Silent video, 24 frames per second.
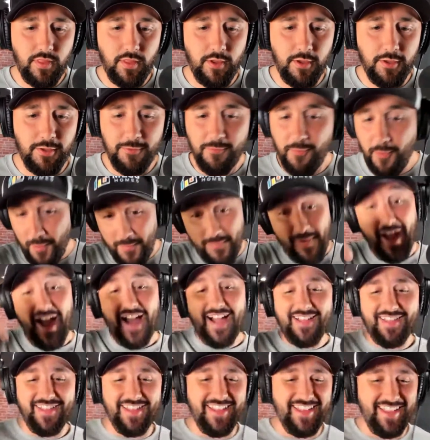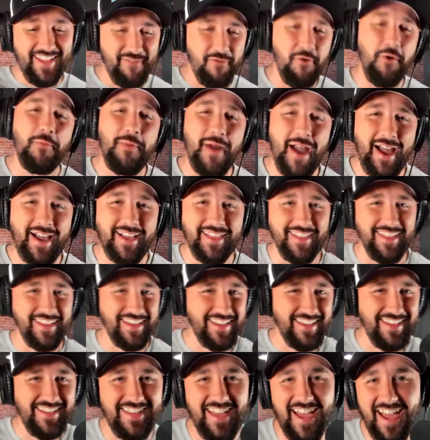We'll backlink
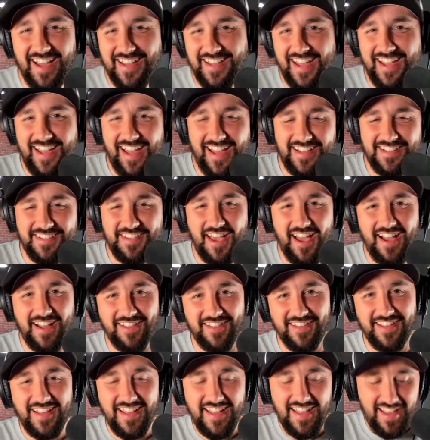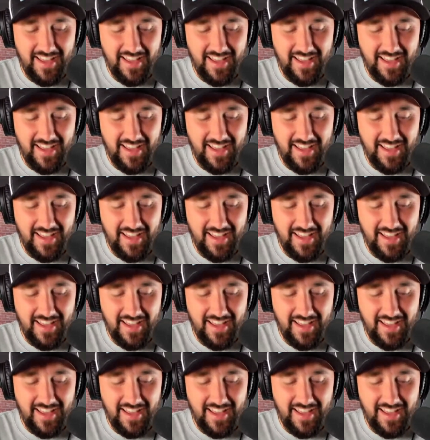it. Yeah, exactly.